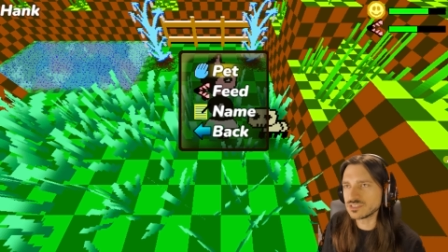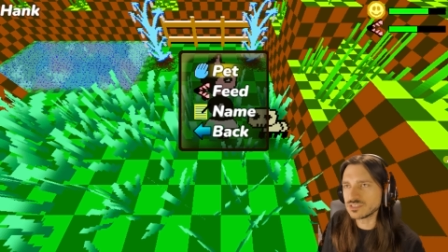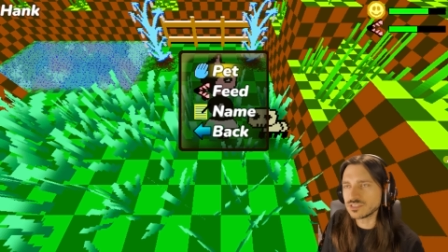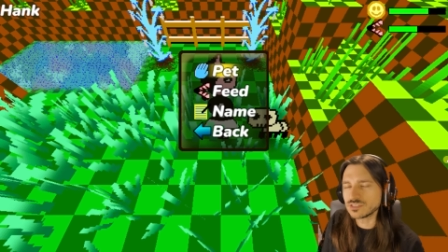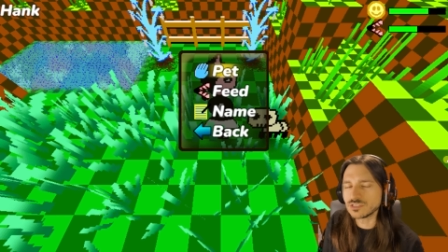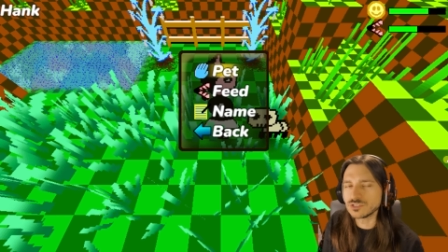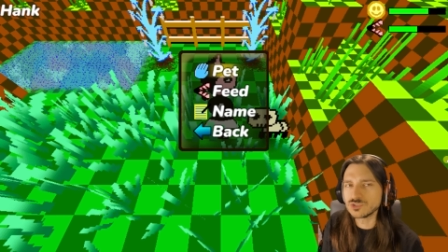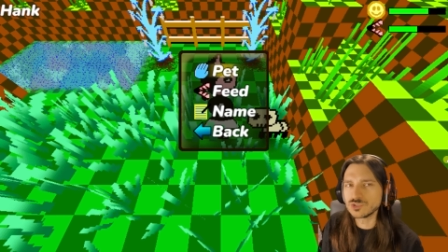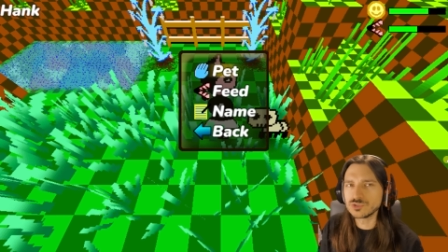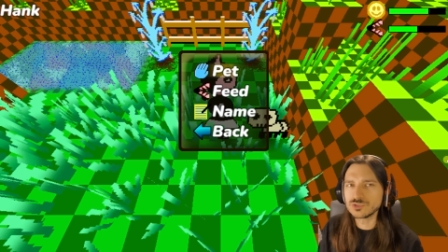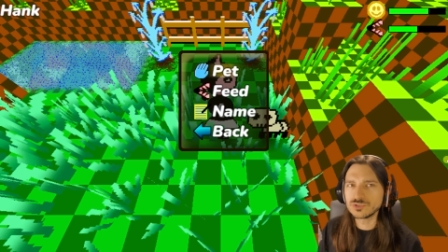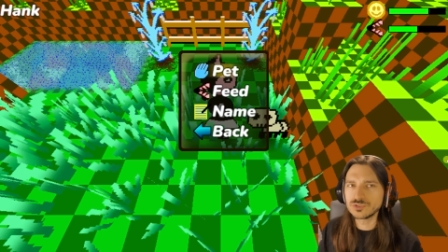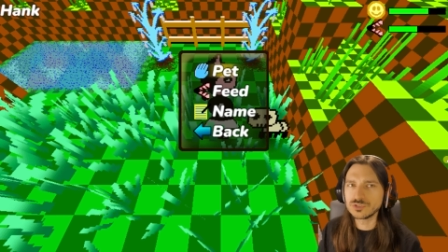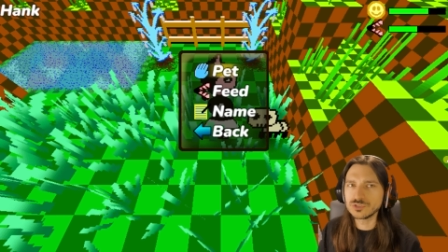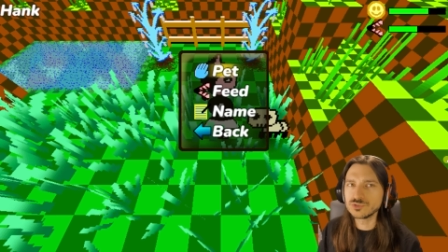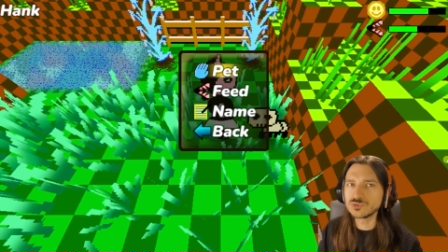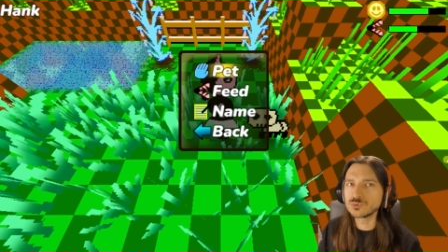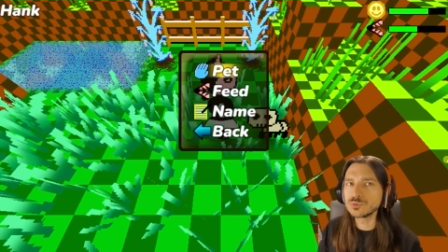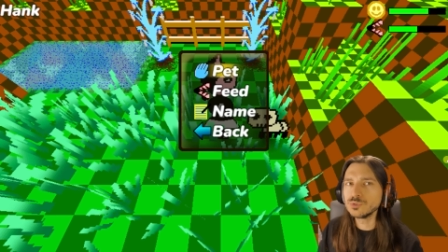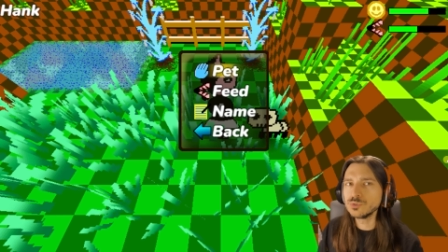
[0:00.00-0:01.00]
Like the the
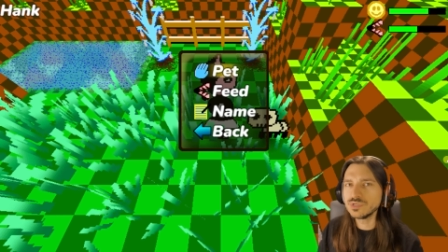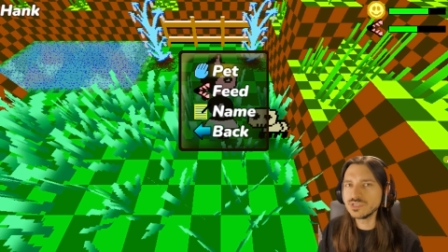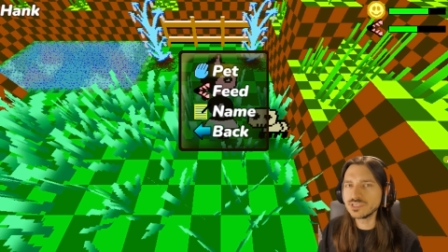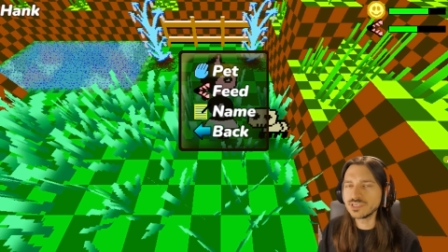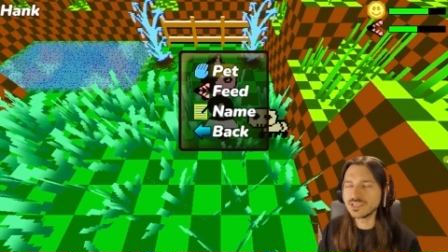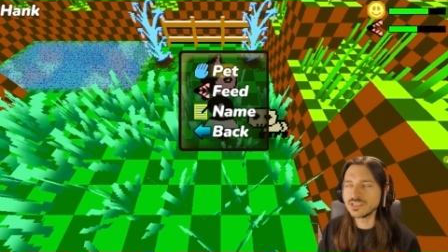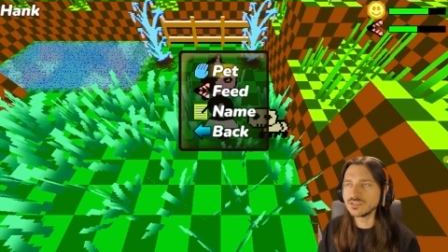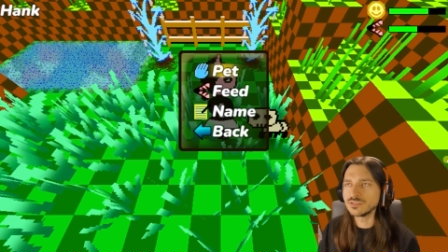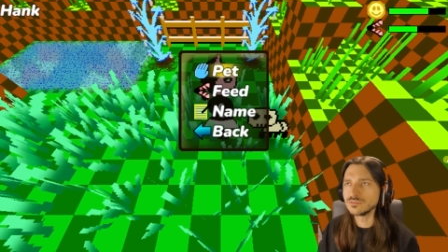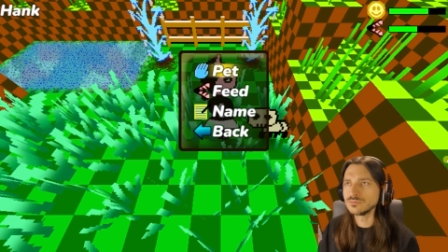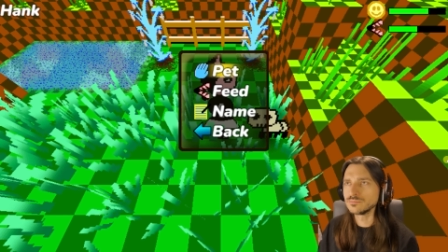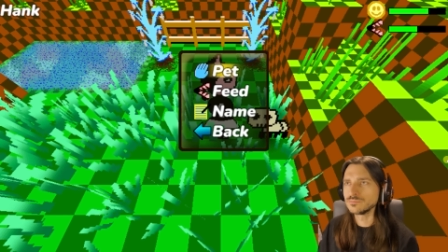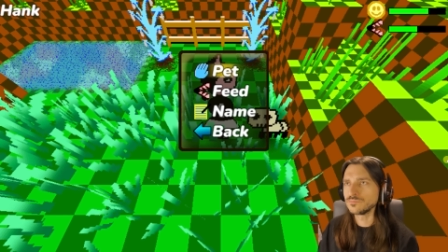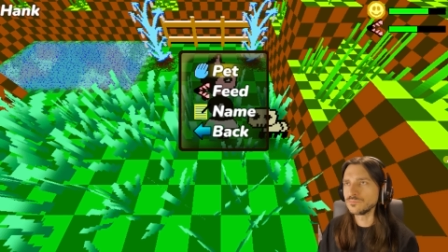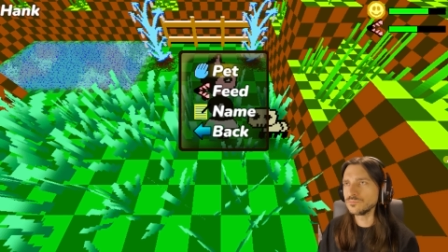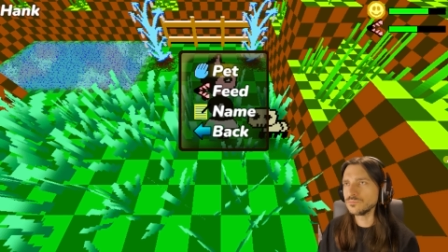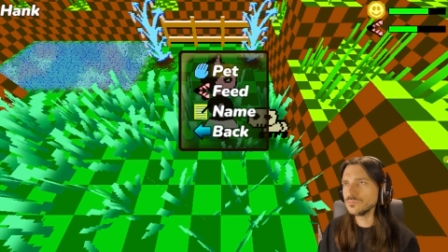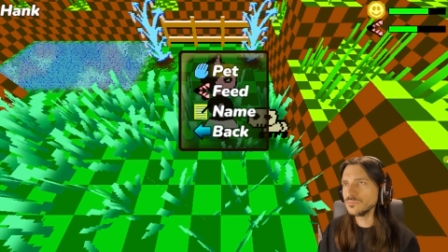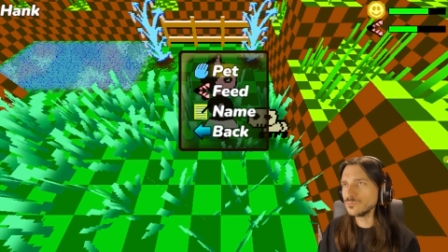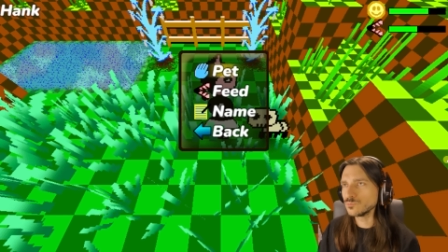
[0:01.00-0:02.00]
druid can
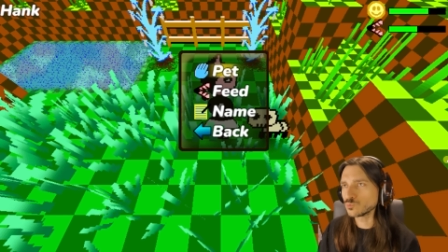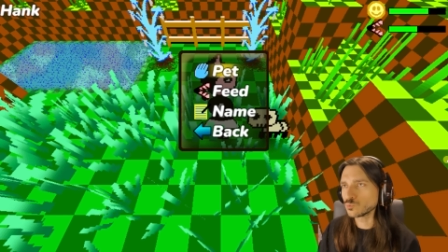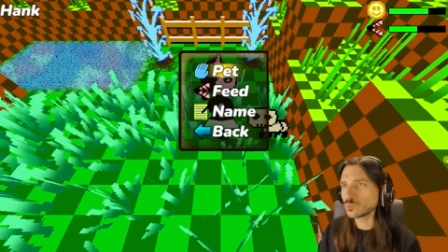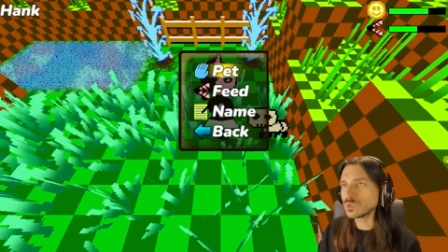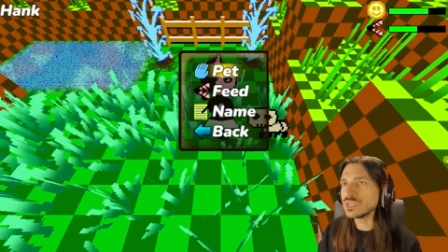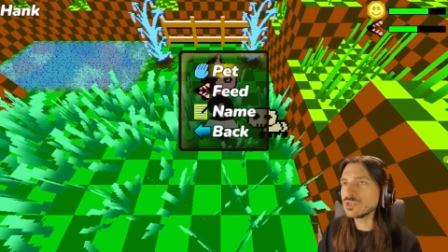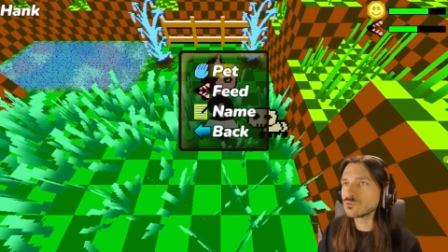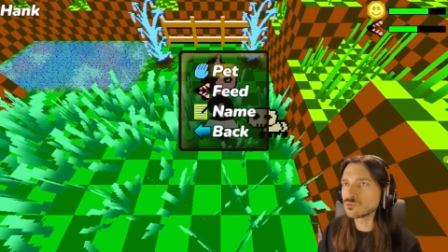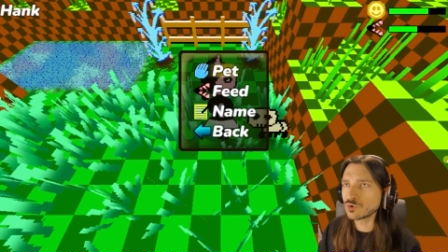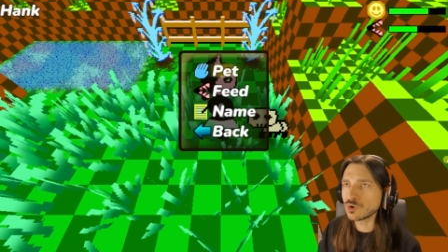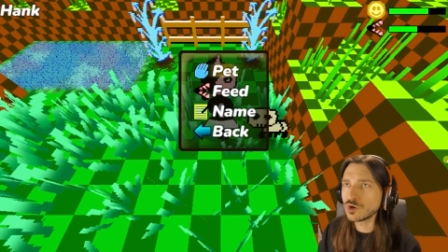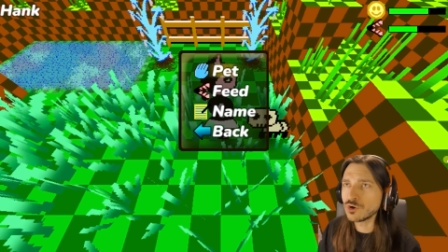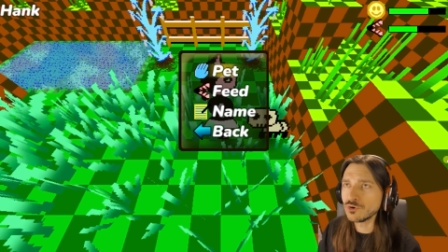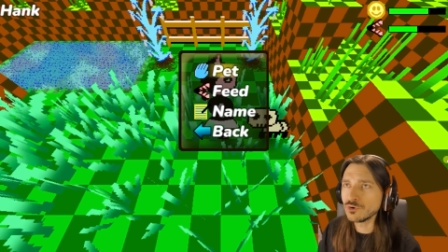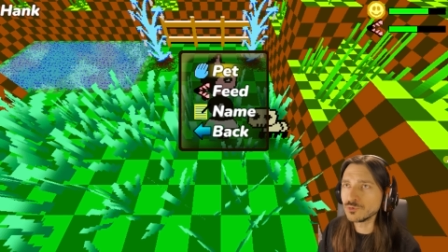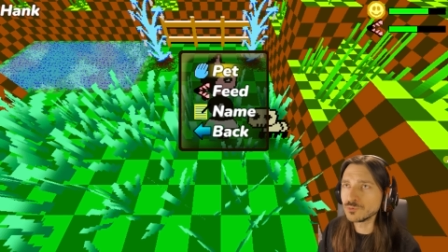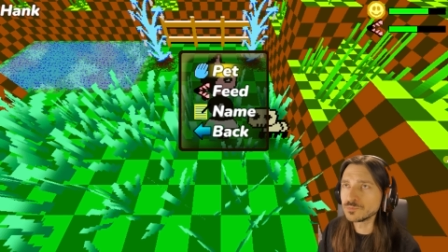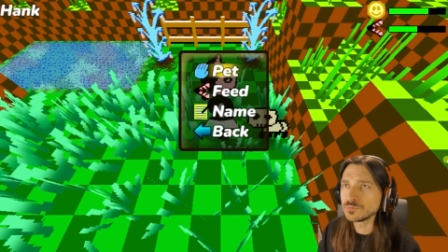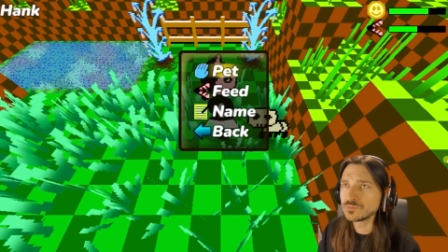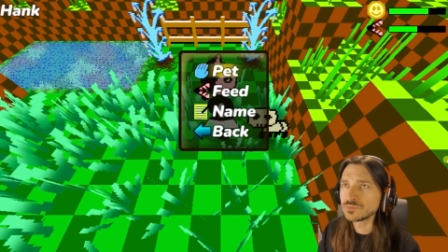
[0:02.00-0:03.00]

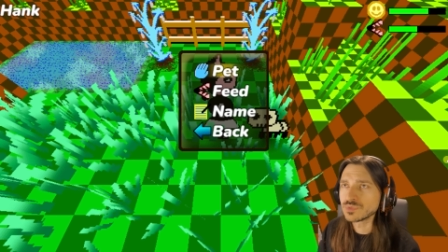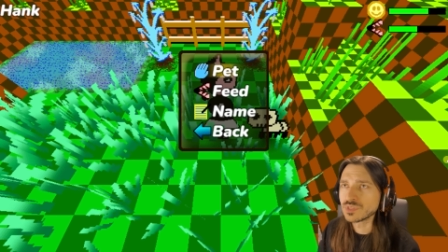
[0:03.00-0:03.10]
regrow